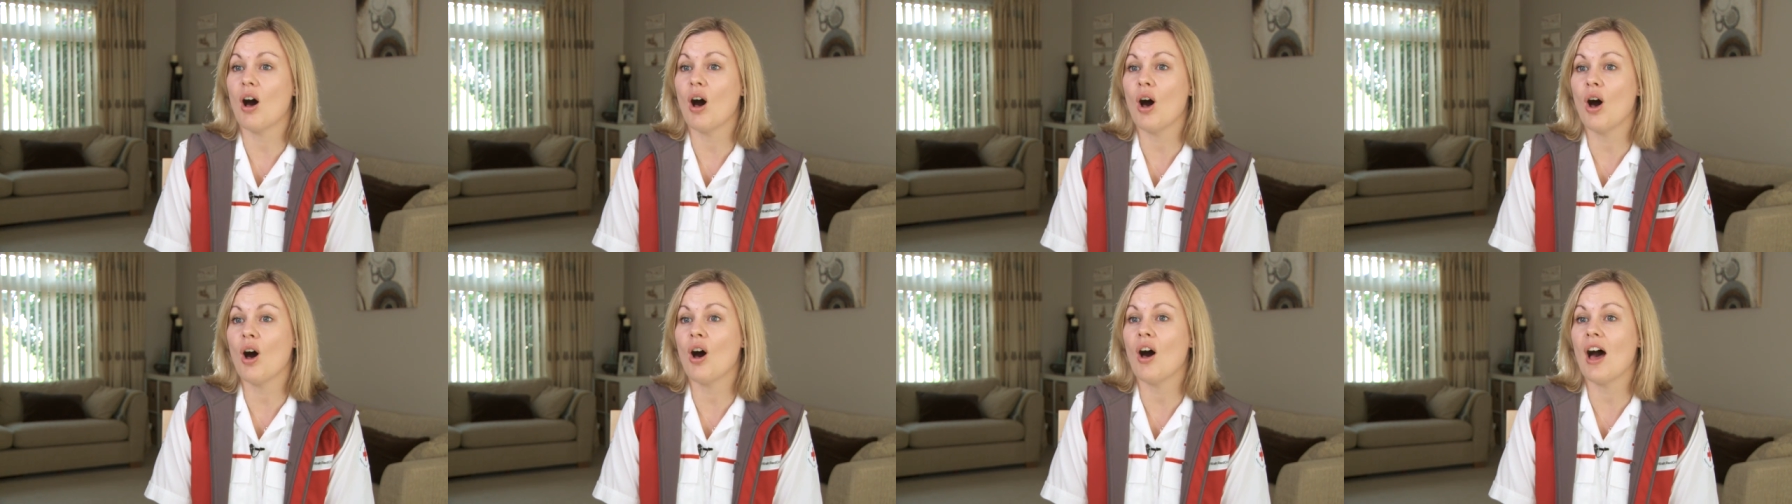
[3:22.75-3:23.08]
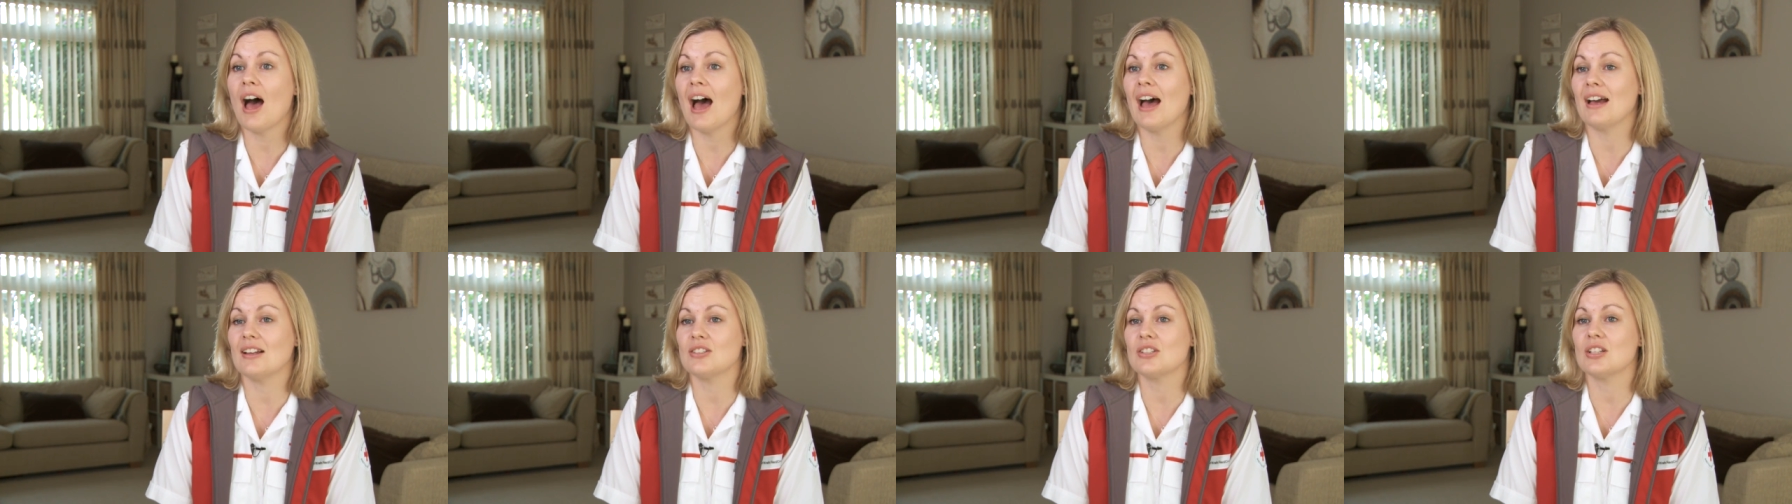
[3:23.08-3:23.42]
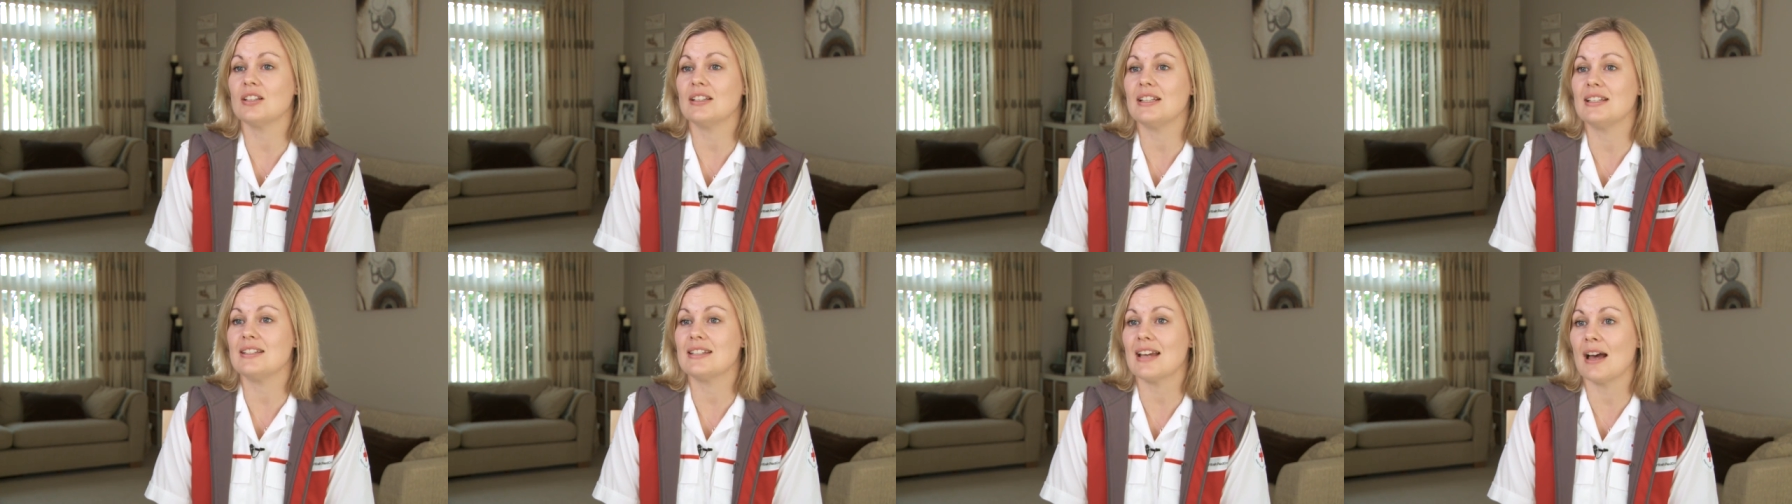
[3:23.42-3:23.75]
or
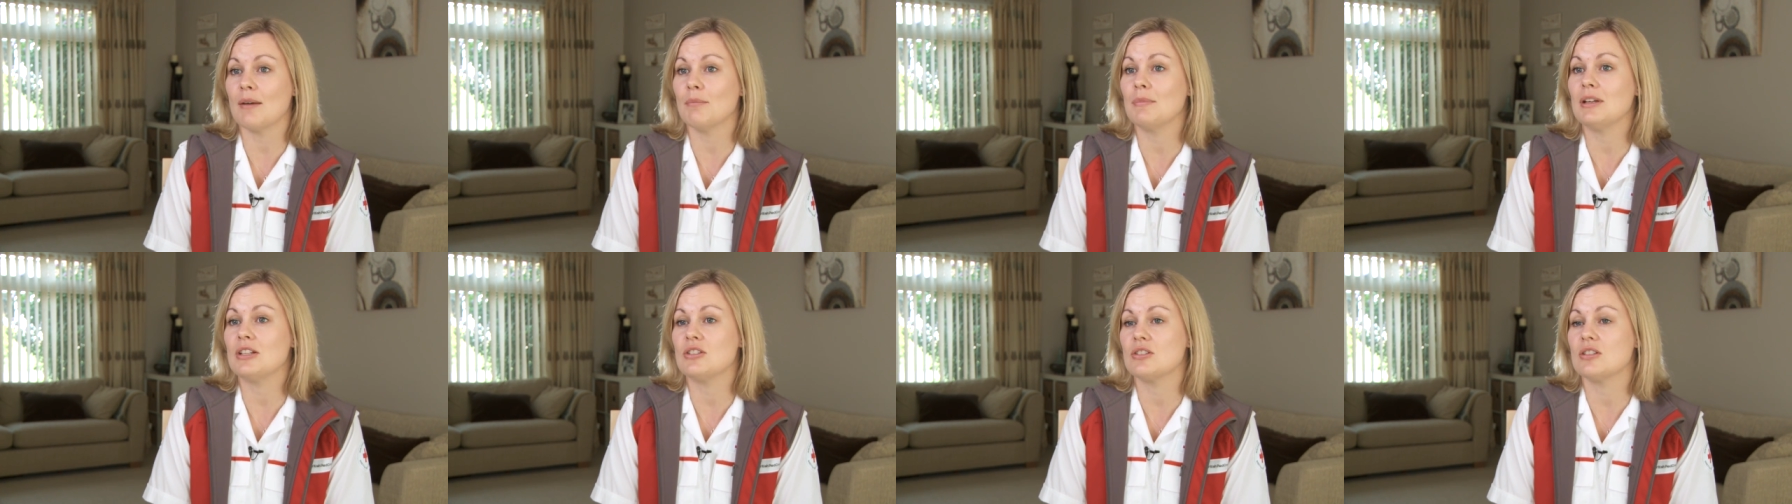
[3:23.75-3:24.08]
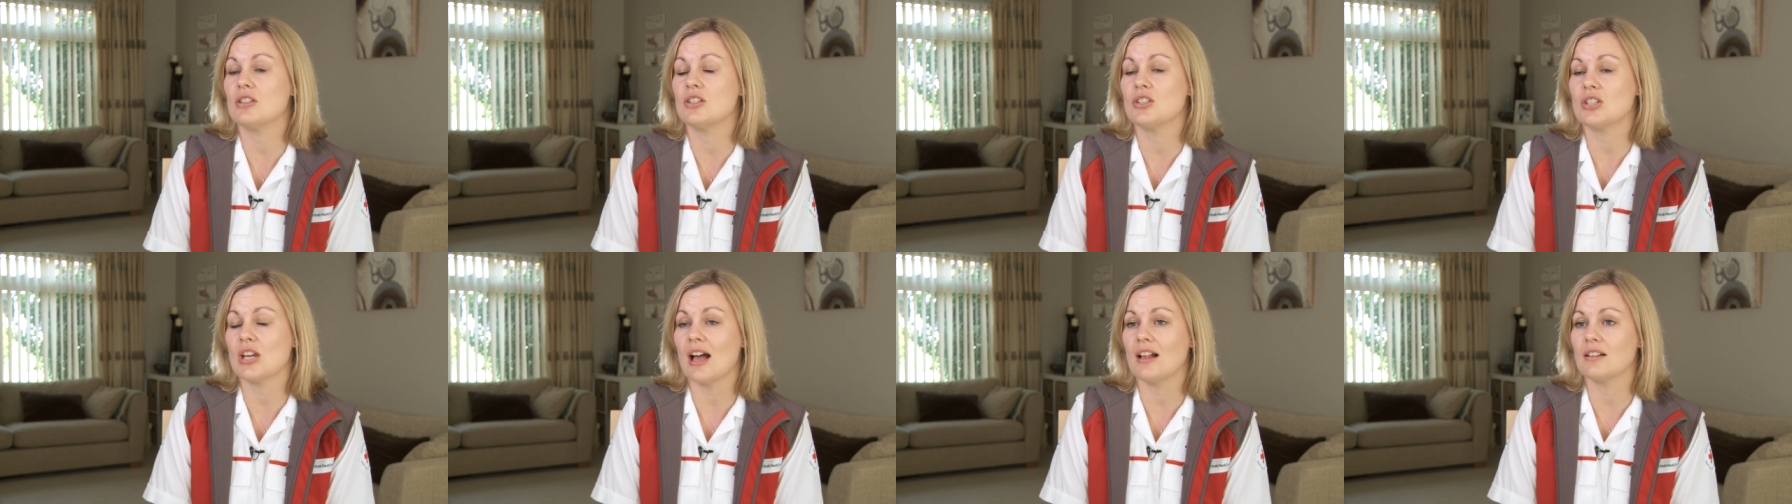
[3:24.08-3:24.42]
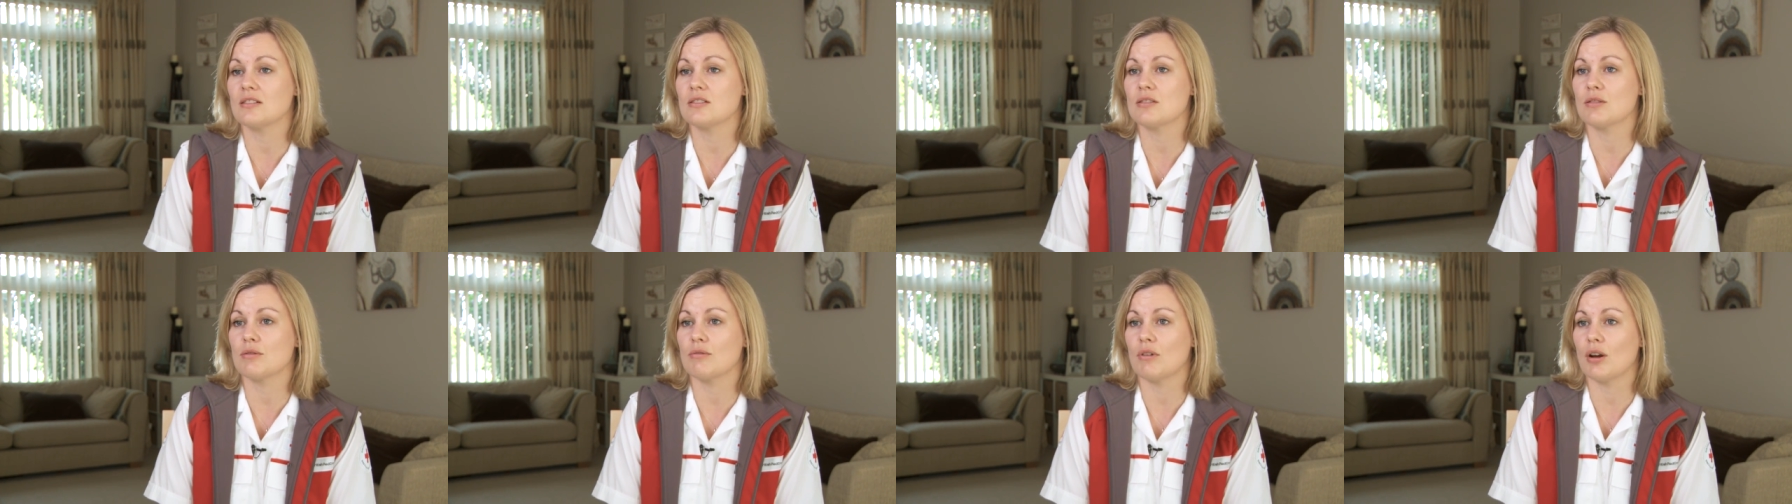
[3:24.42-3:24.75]
actually damage the
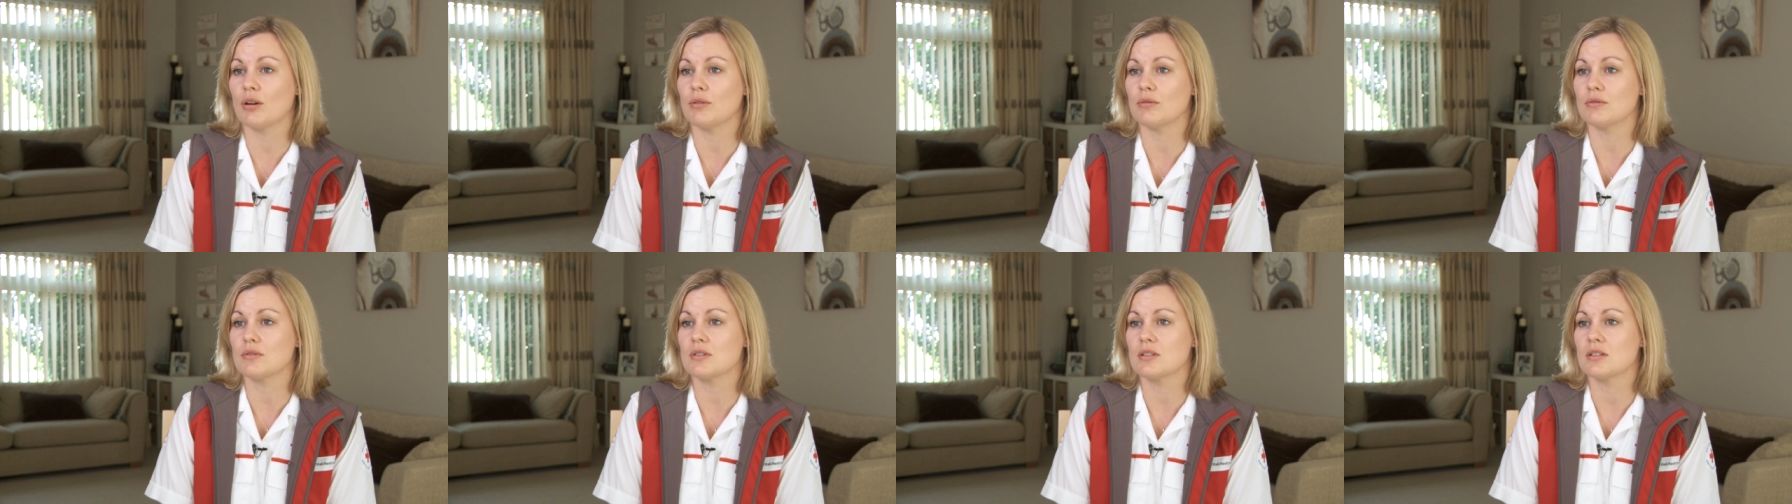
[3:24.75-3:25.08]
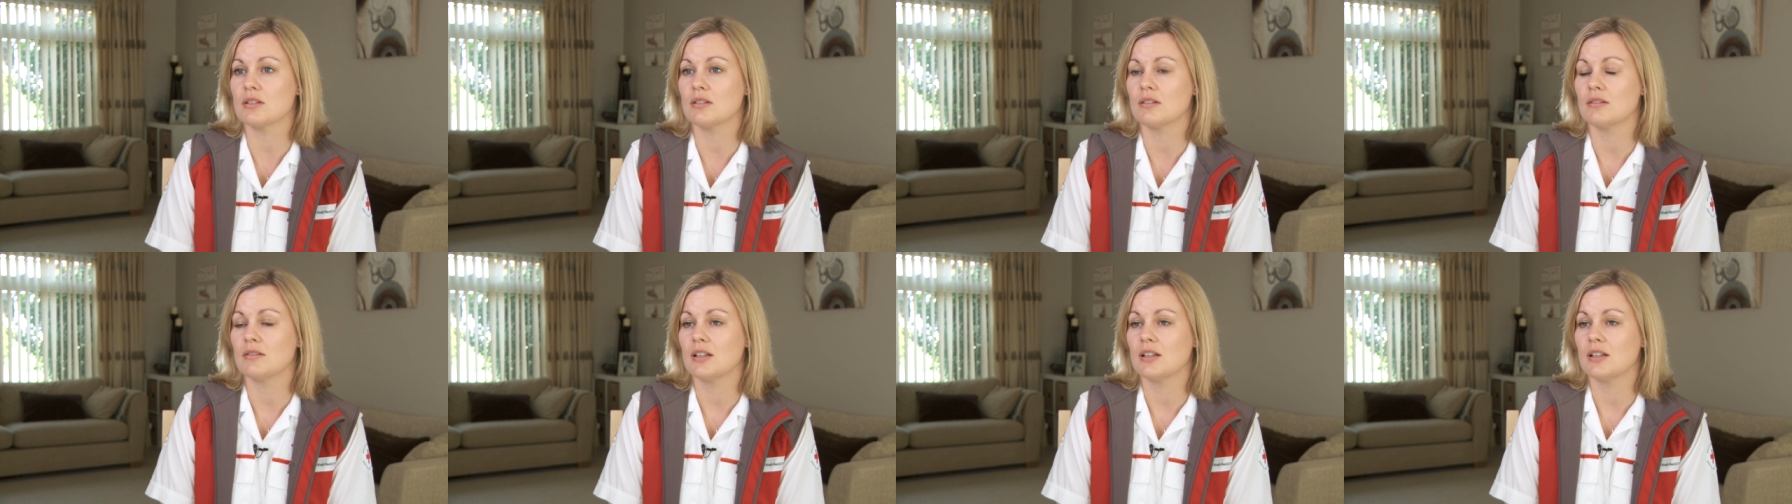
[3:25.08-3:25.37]
child's throat.